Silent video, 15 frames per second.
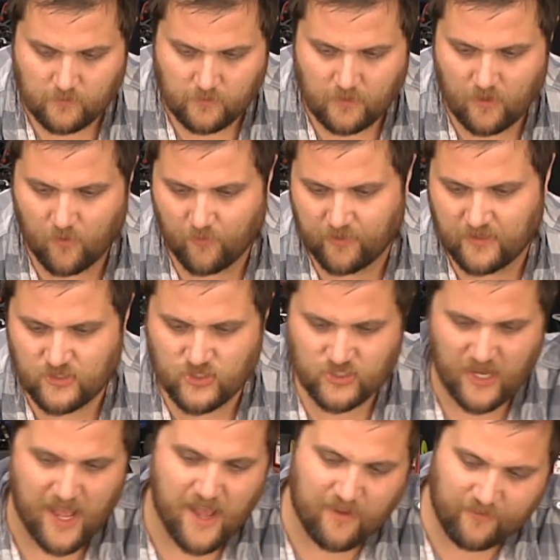These
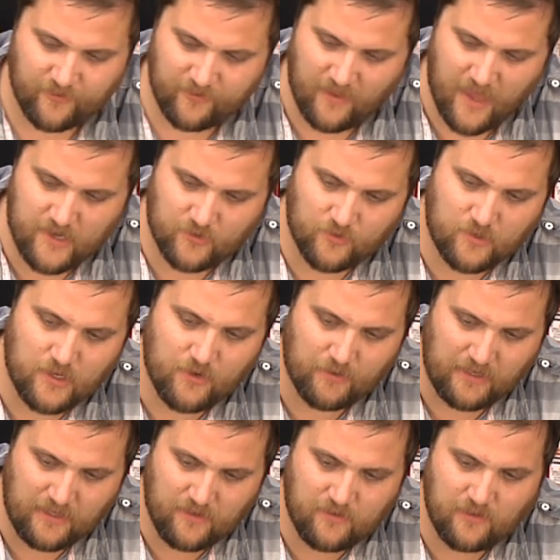shocks, I don't know how
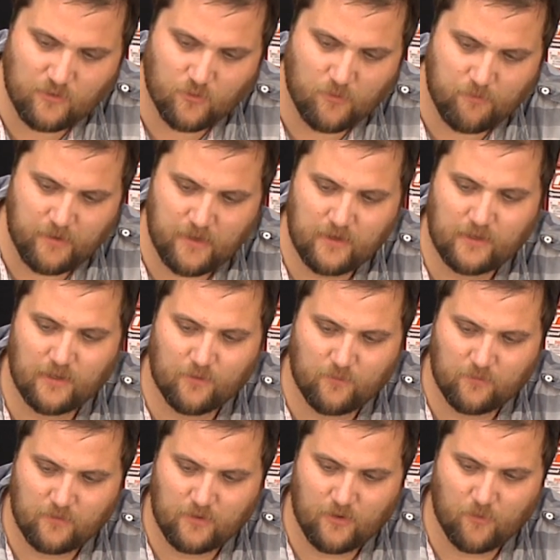easy it would be to get,
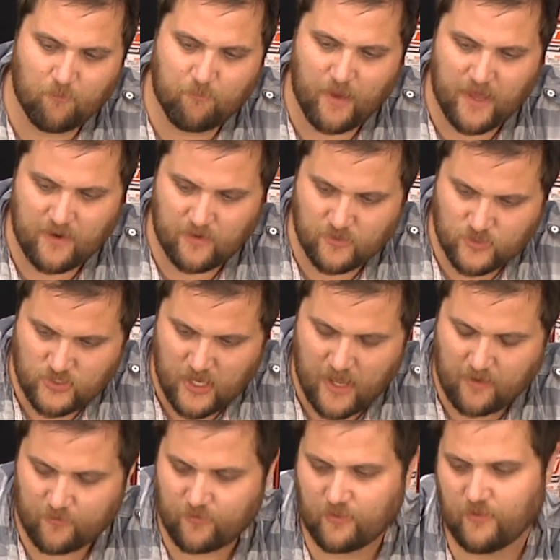better
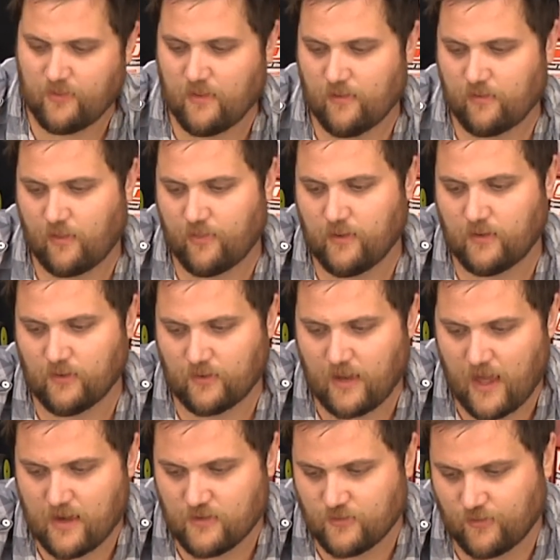shocks than this. I think you're
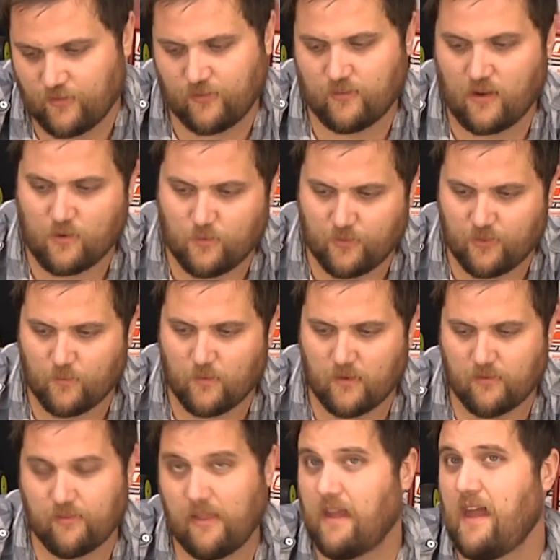kind of just stuck with the
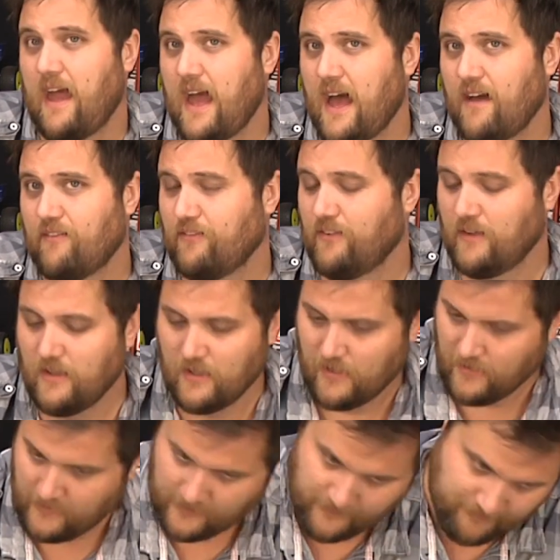ones they have,
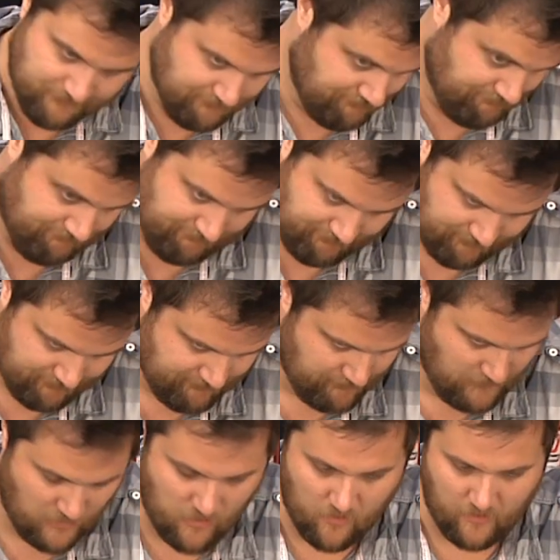
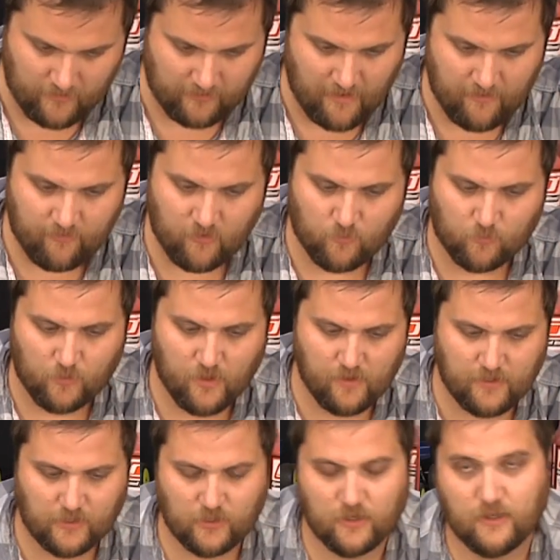unless you're
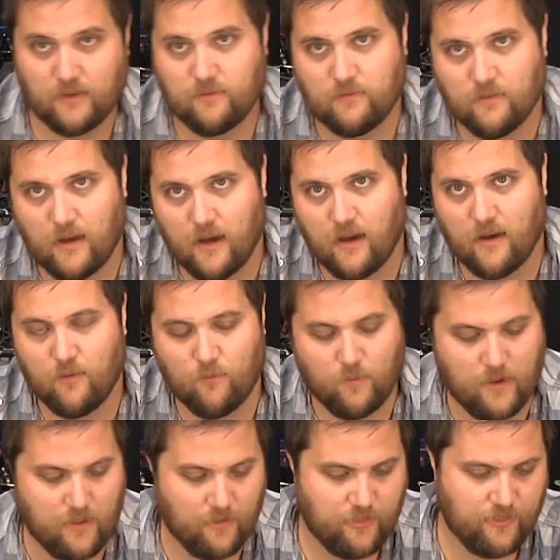really good
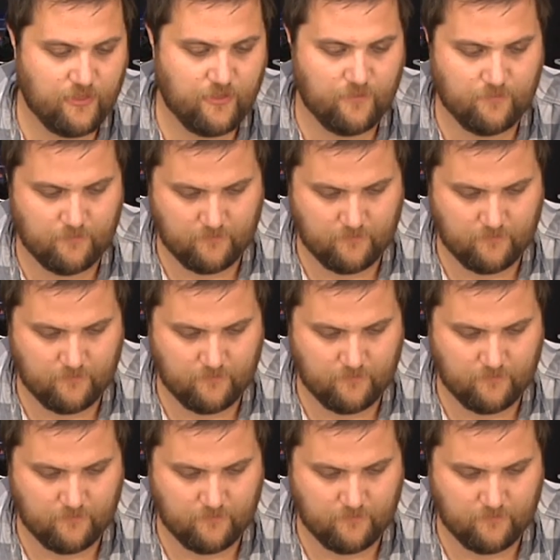with,